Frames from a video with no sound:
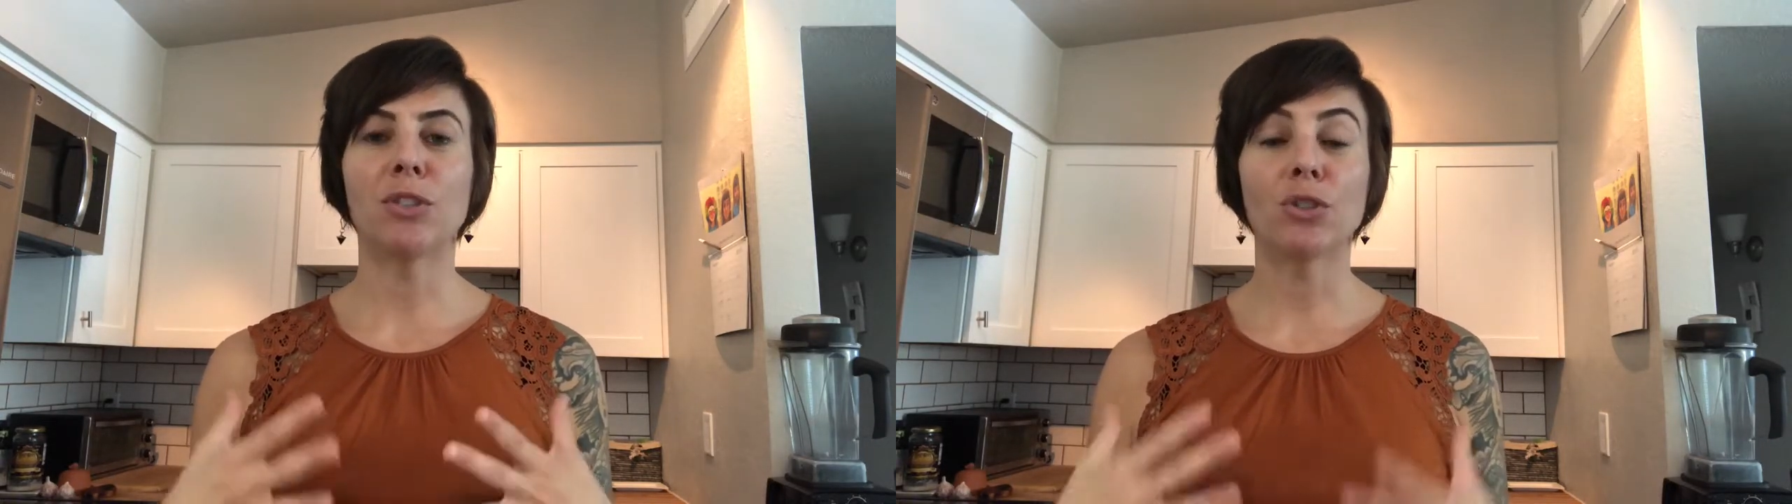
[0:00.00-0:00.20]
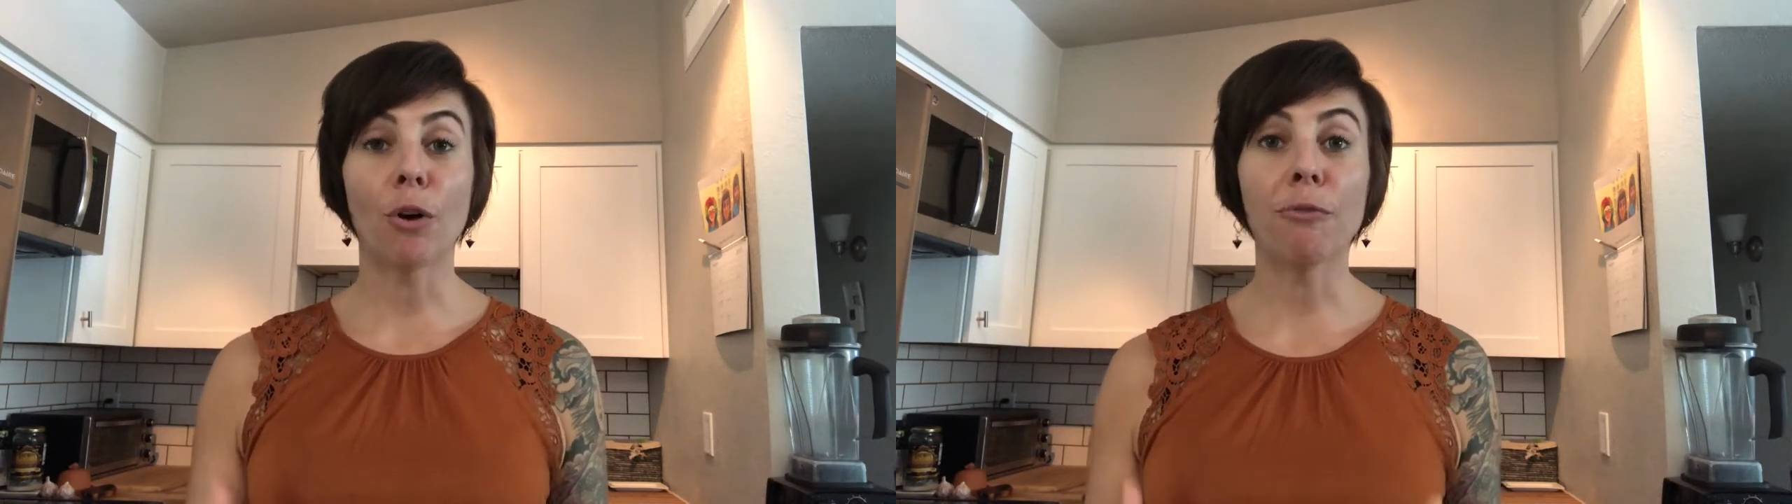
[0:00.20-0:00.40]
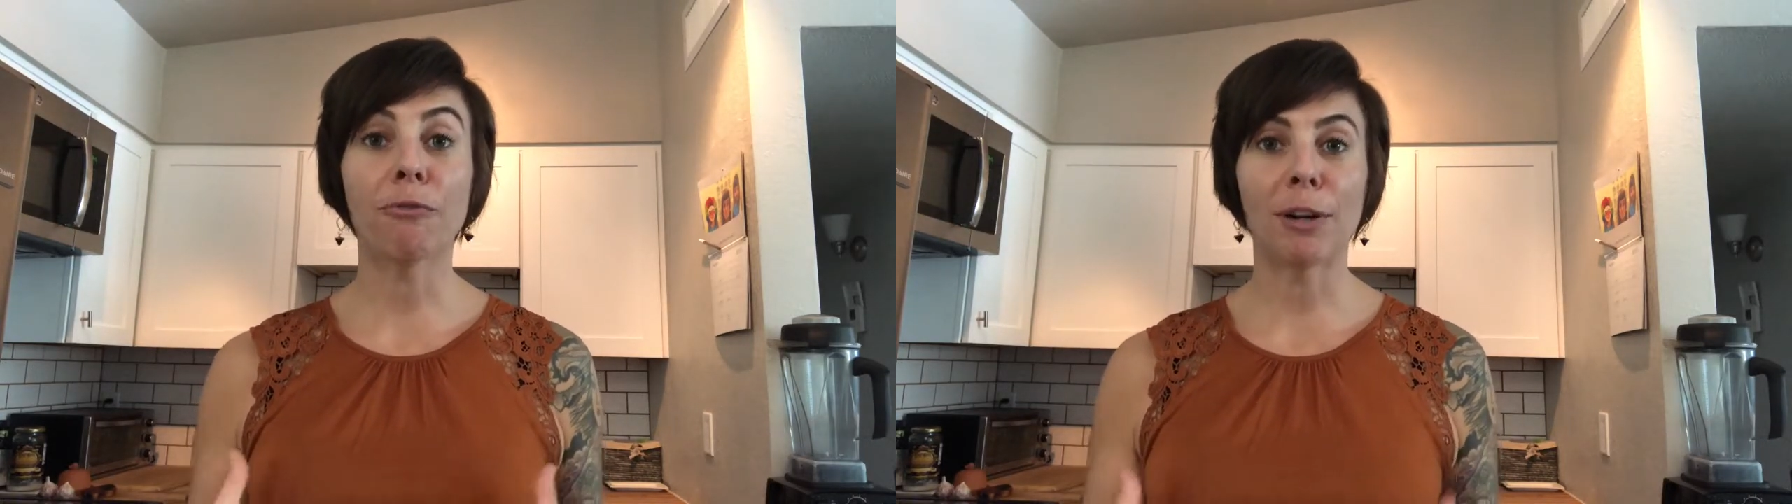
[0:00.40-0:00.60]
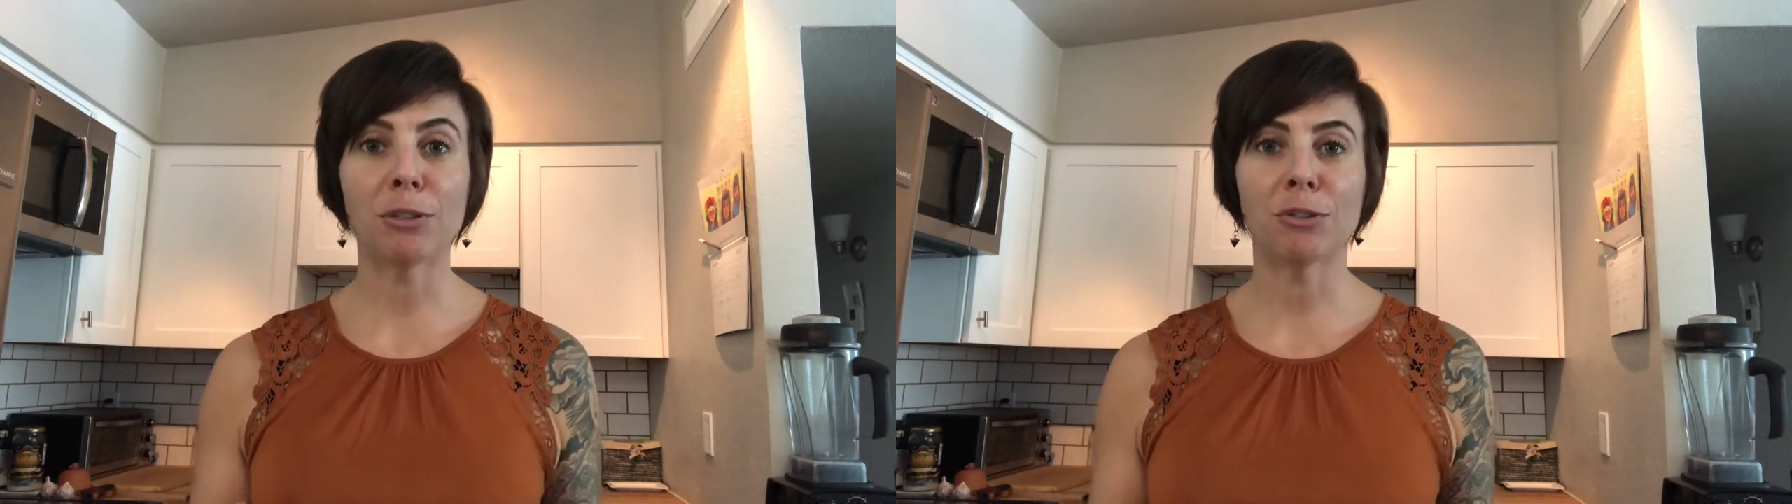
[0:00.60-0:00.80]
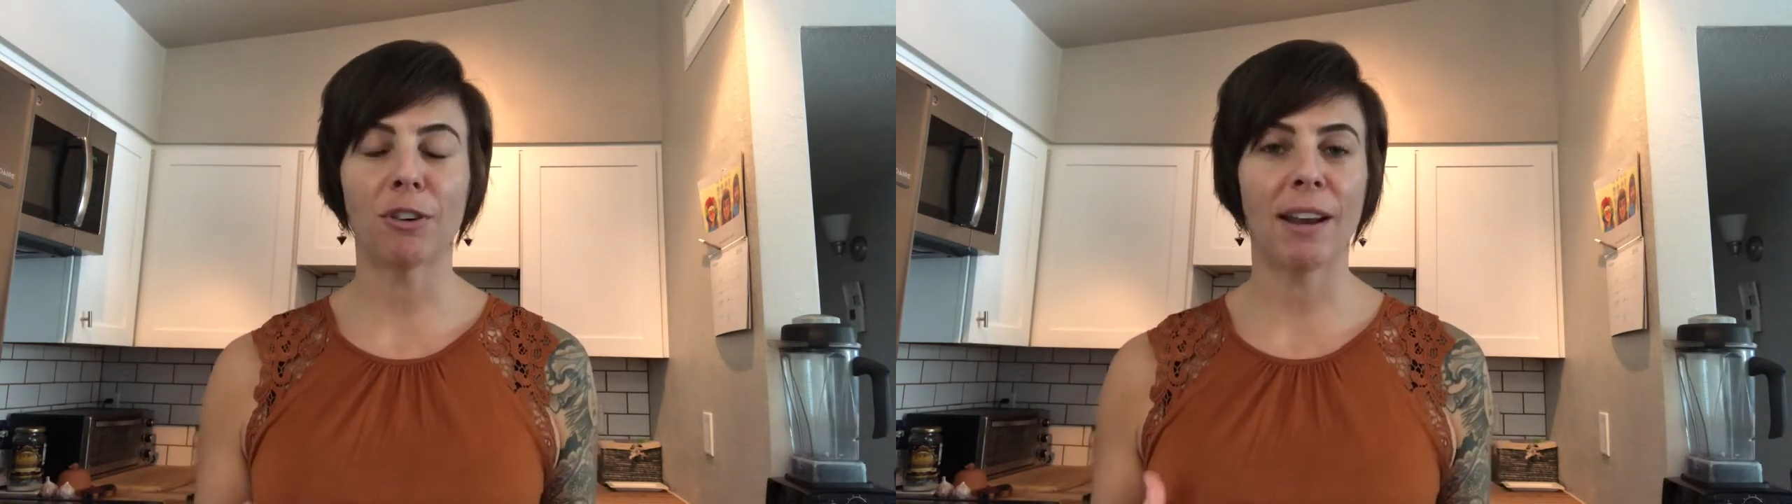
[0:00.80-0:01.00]
so
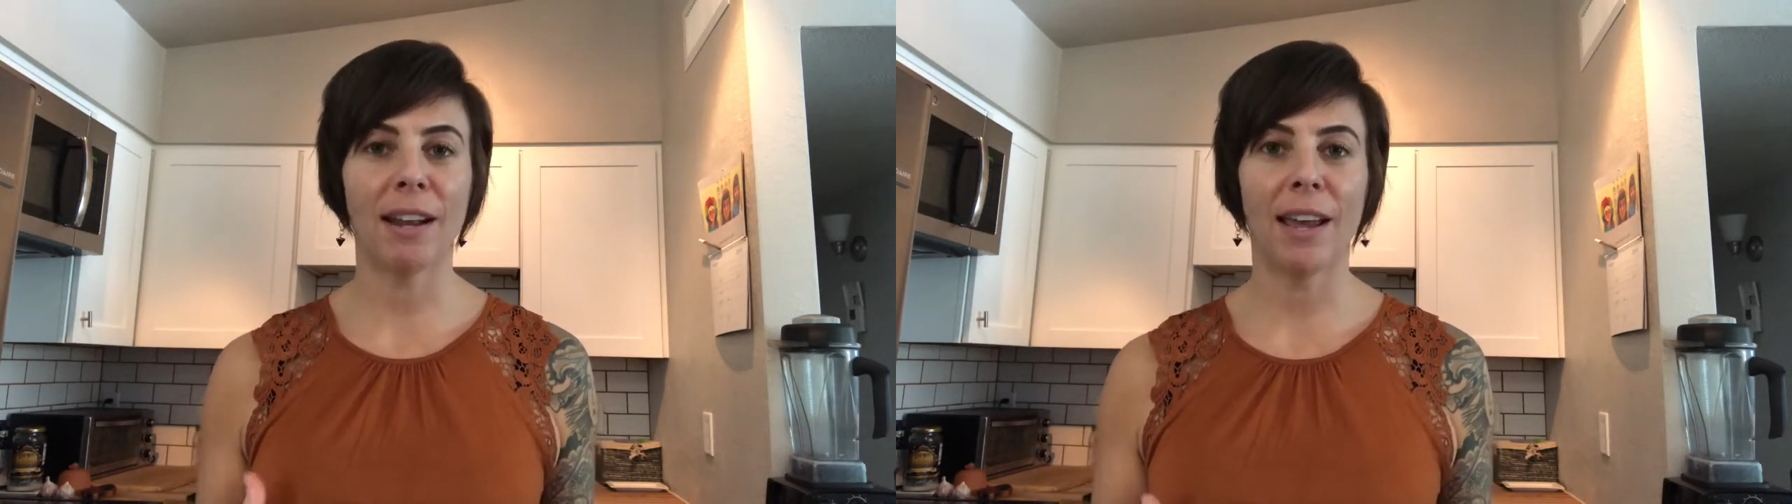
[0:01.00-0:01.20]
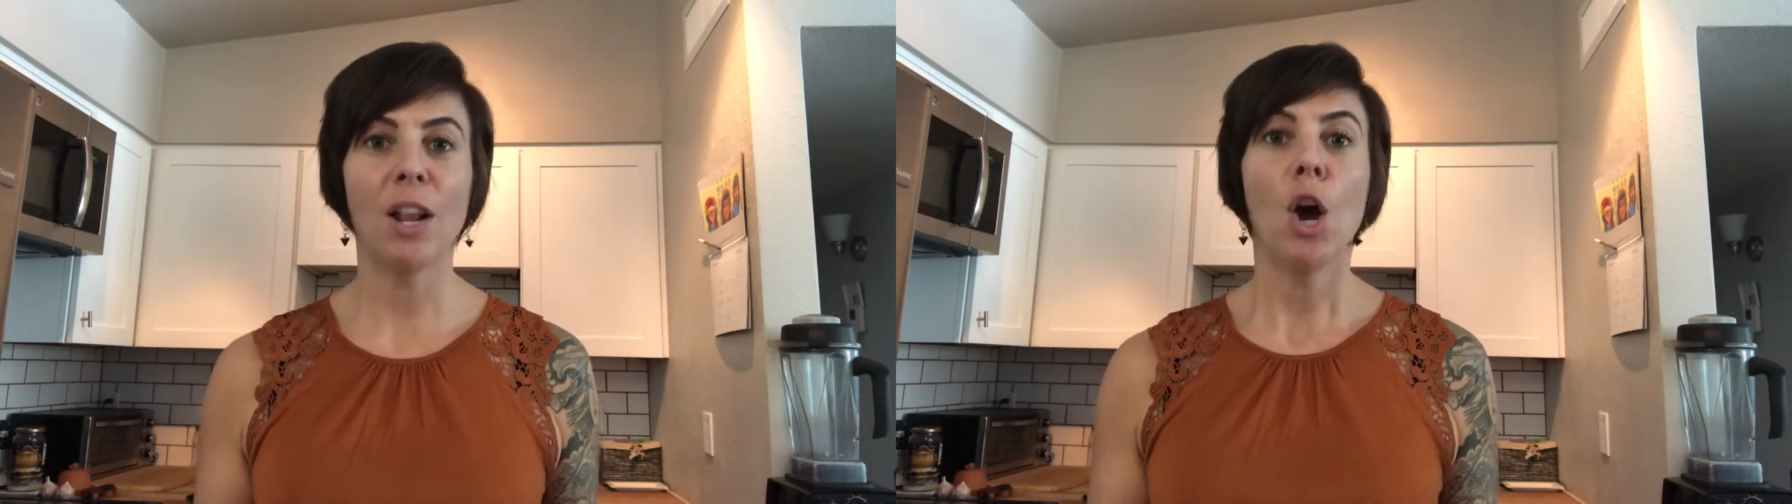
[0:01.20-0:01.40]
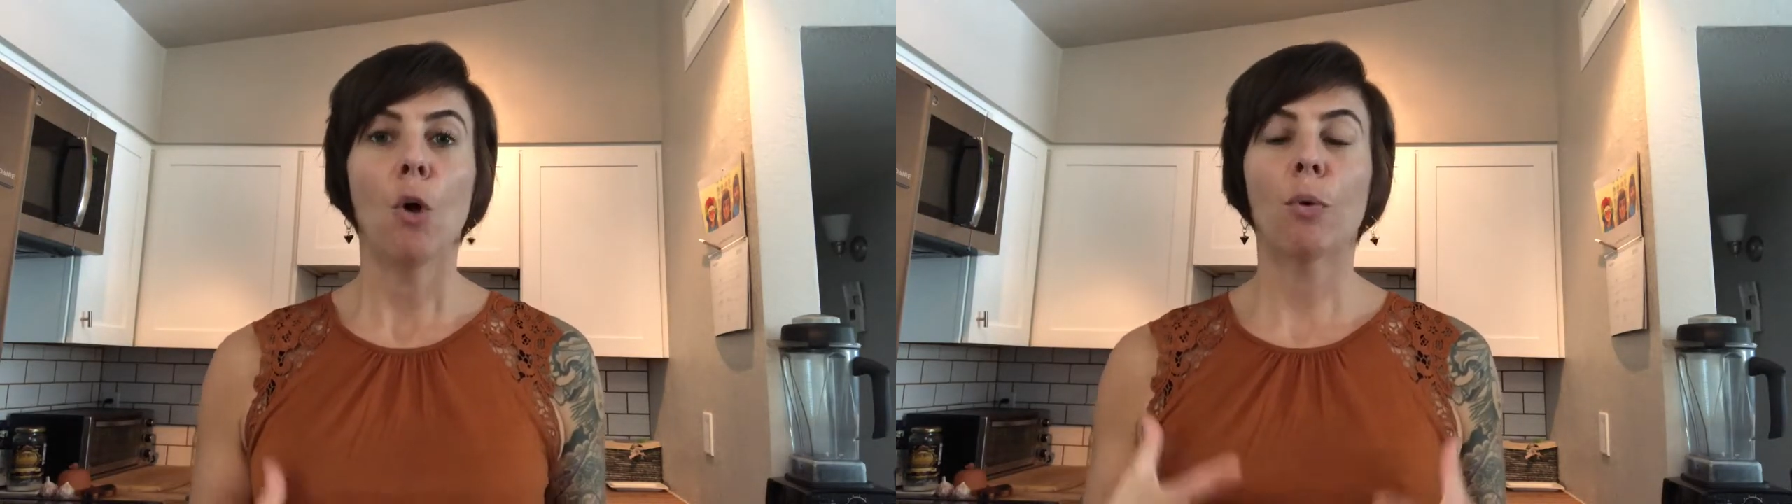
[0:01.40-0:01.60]
frustrated